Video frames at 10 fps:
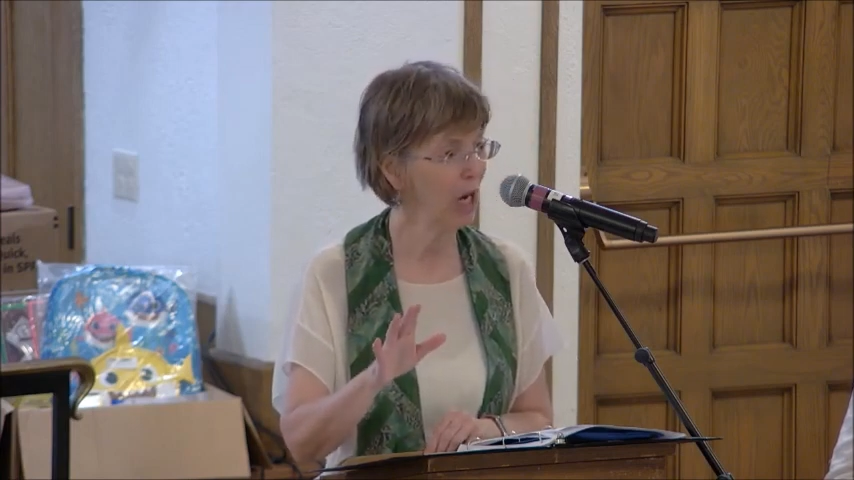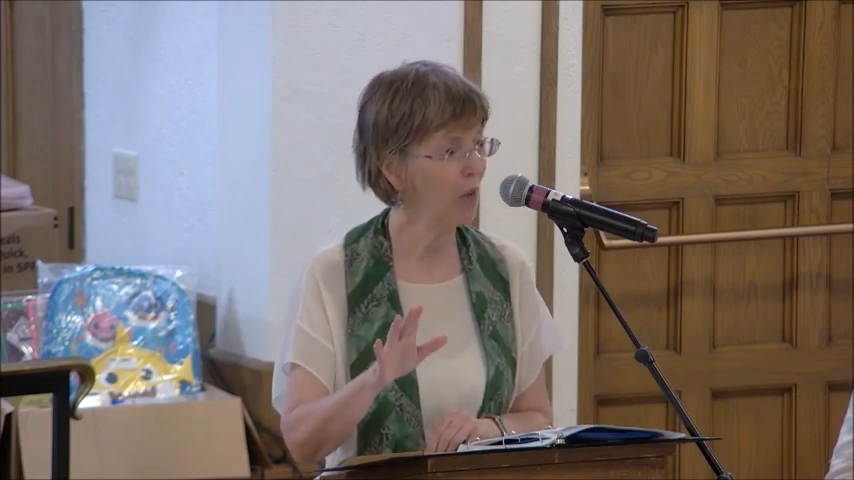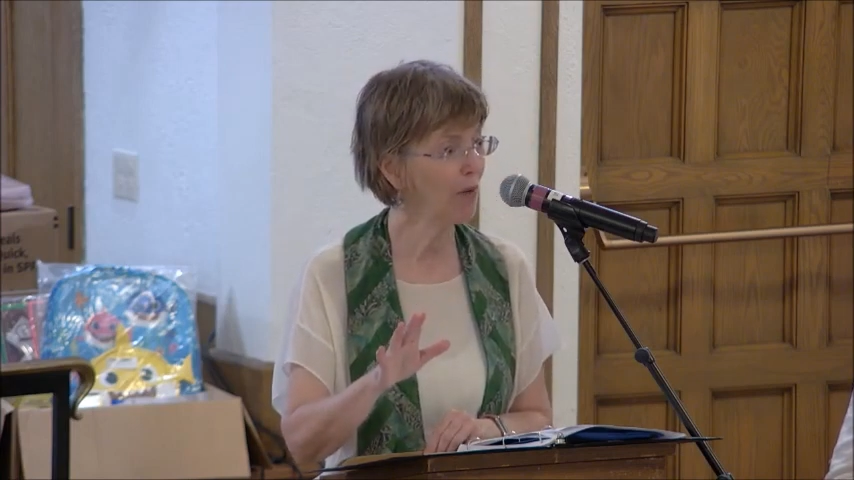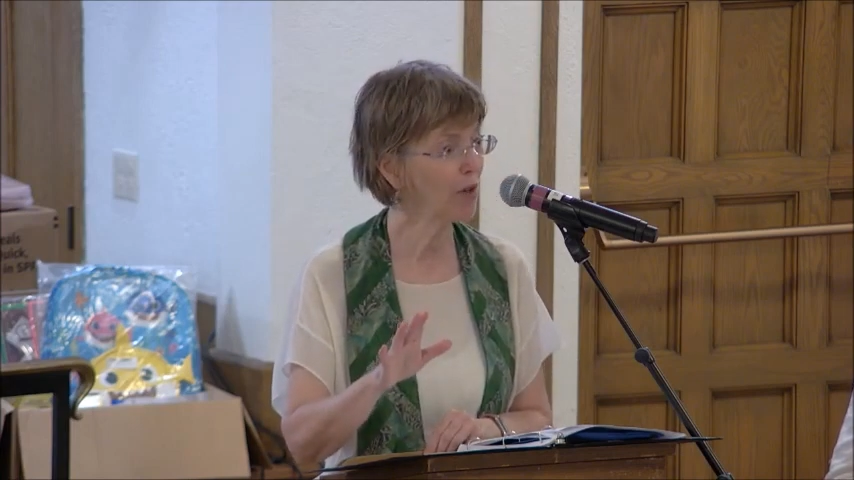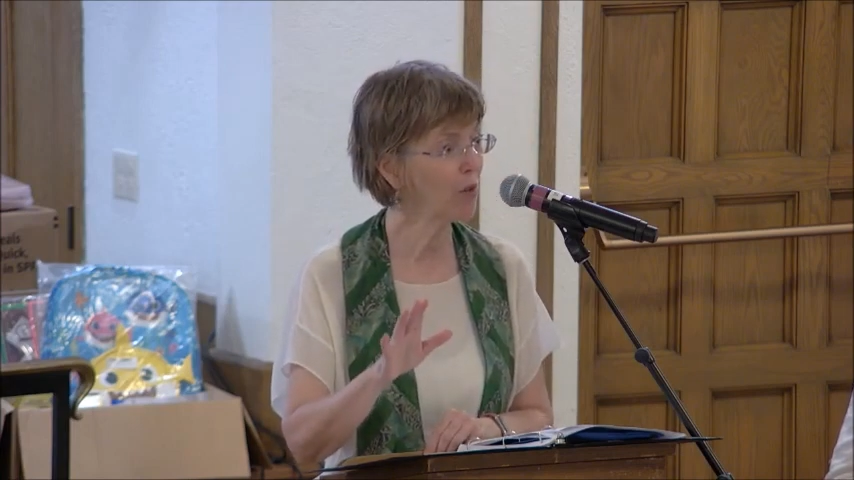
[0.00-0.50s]

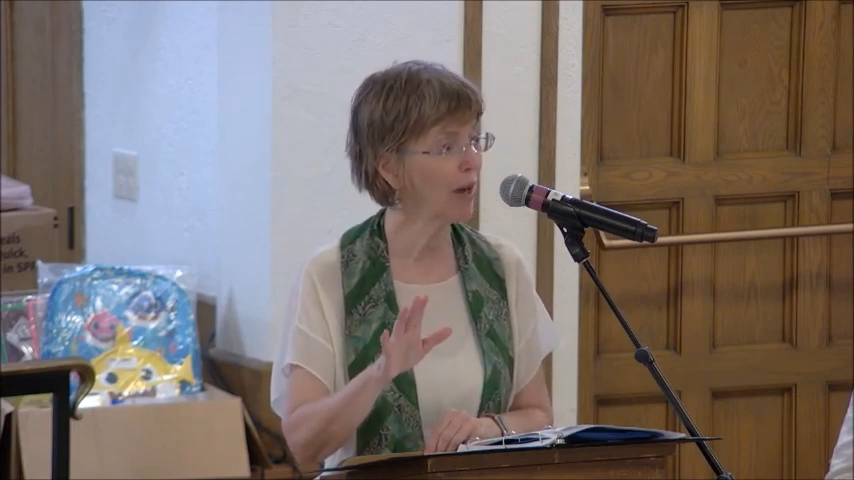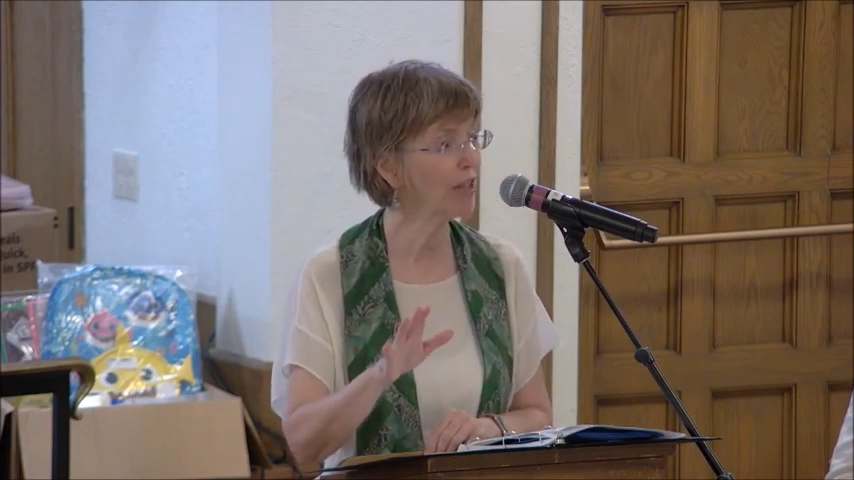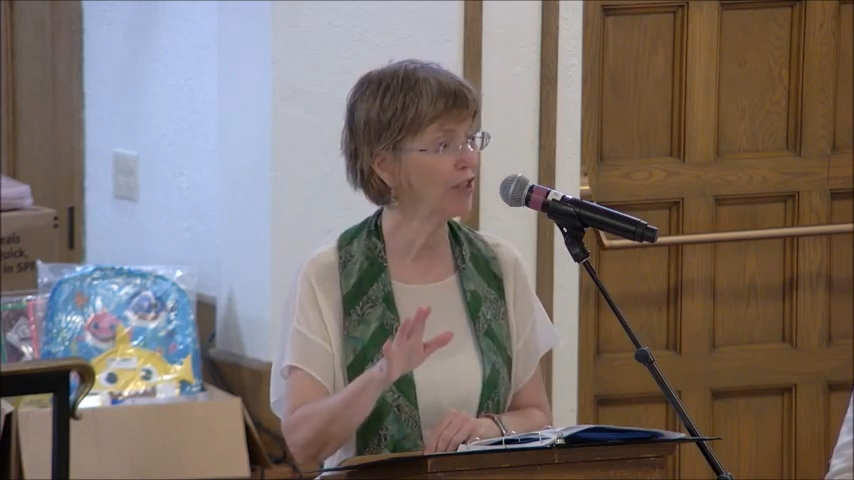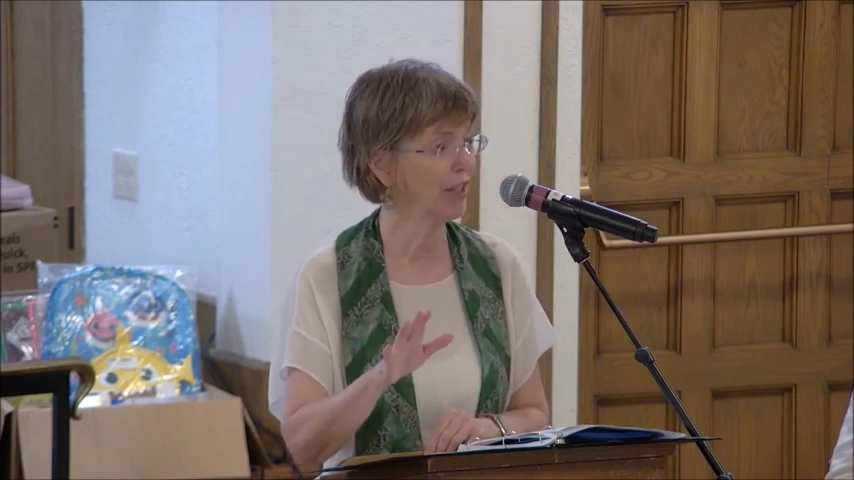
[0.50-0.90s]
However, one